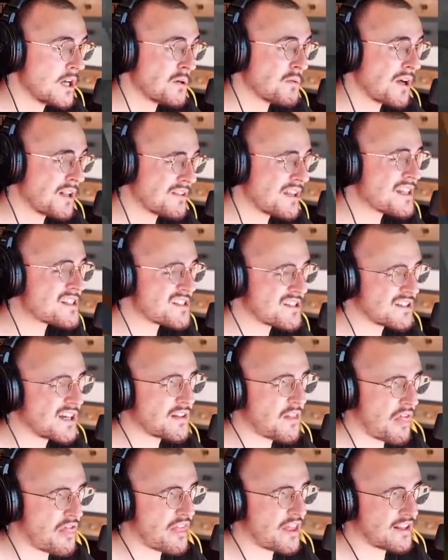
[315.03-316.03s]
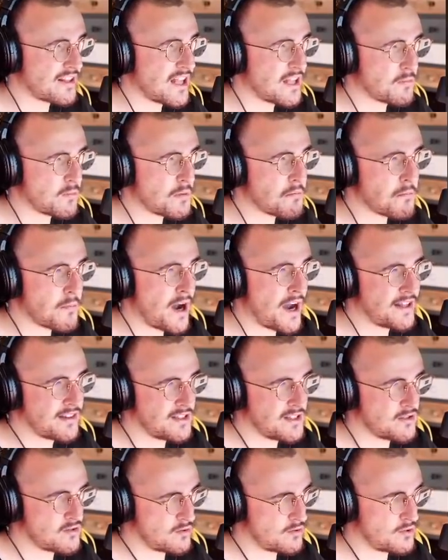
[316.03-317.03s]
Well, that's another thing that we might
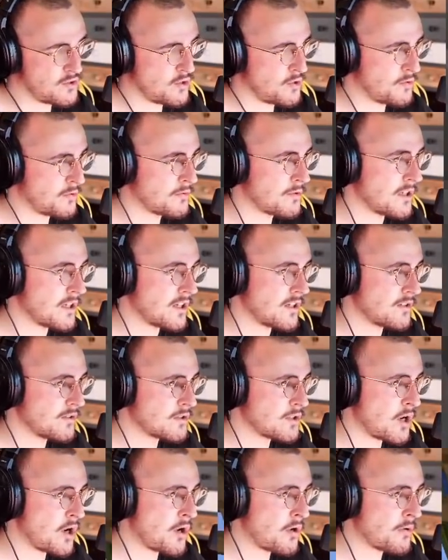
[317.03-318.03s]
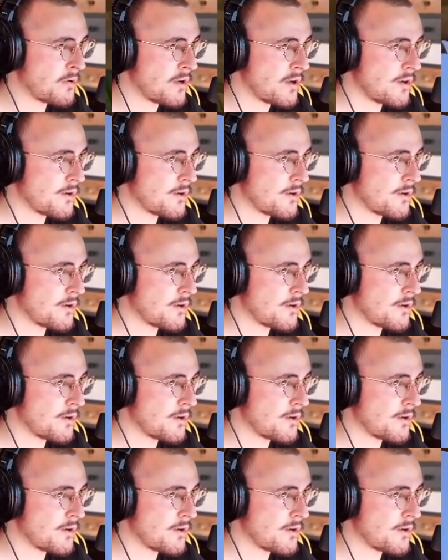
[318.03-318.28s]
need to do. You know,